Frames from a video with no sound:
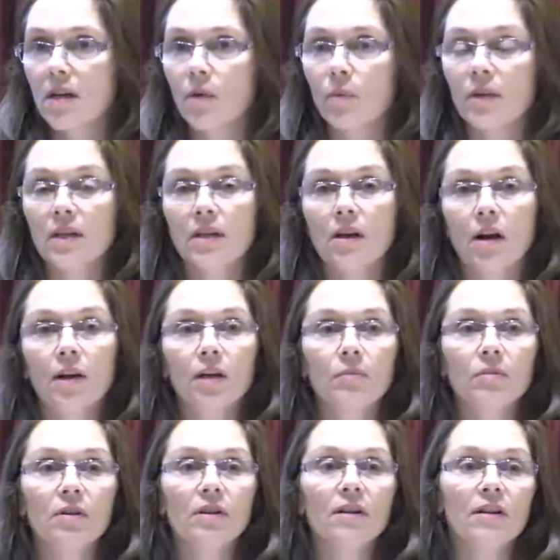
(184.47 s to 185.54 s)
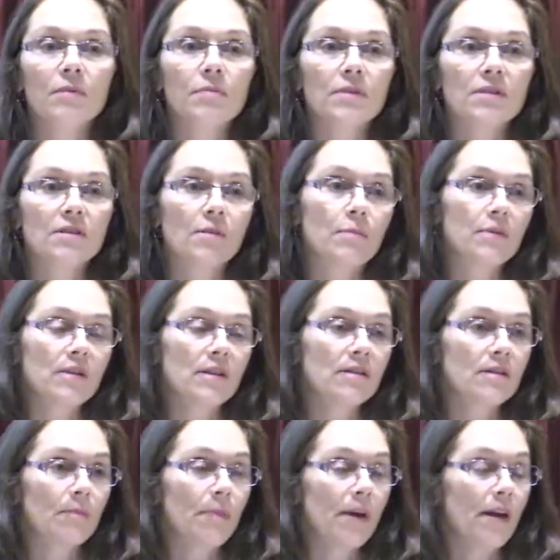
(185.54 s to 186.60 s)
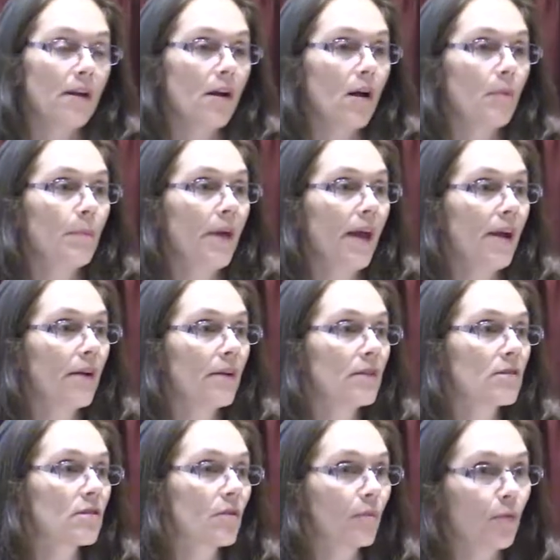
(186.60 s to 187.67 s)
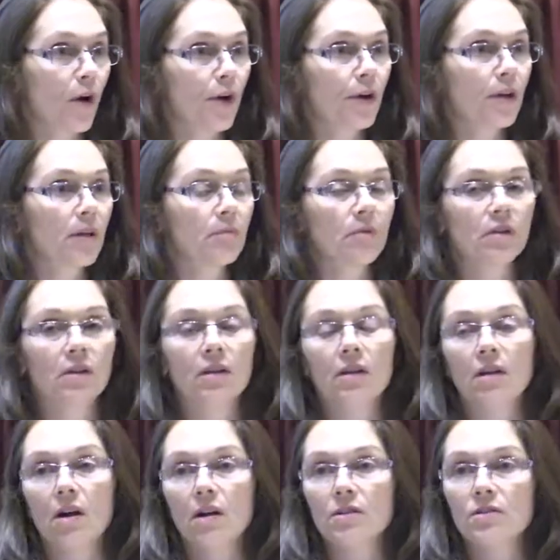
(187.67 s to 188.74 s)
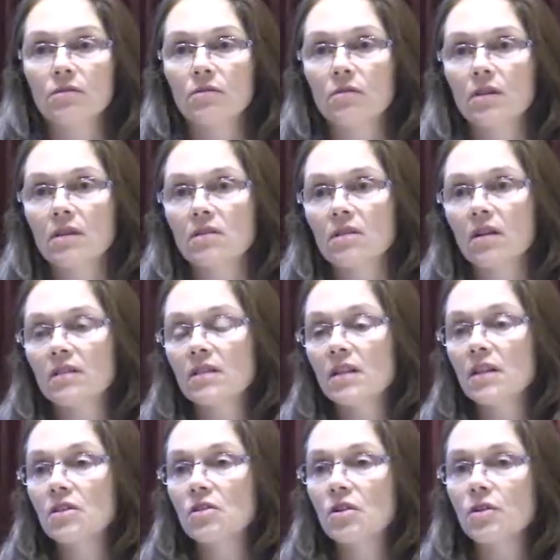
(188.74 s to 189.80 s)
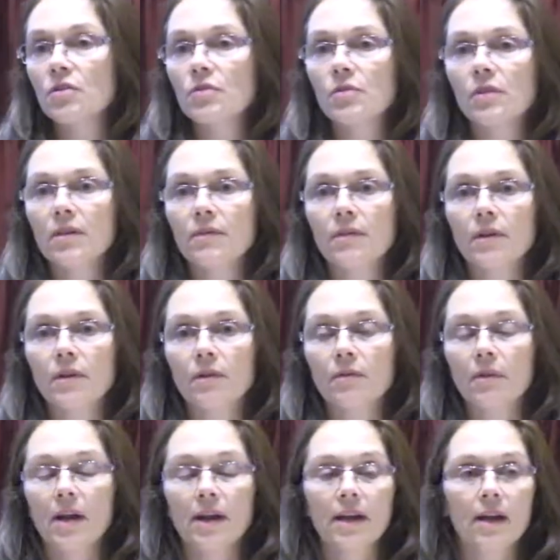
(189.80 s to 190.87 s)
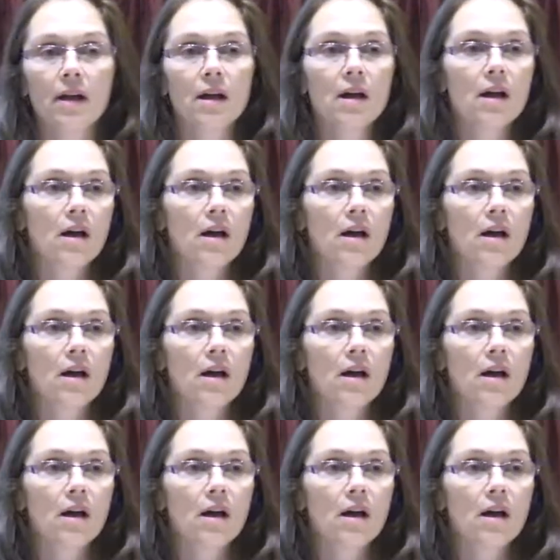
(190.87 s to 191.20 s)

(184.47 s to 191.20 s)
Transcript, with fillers: We need our community to participate, our parents, the broader community, our students, our teachers who live here in Reading,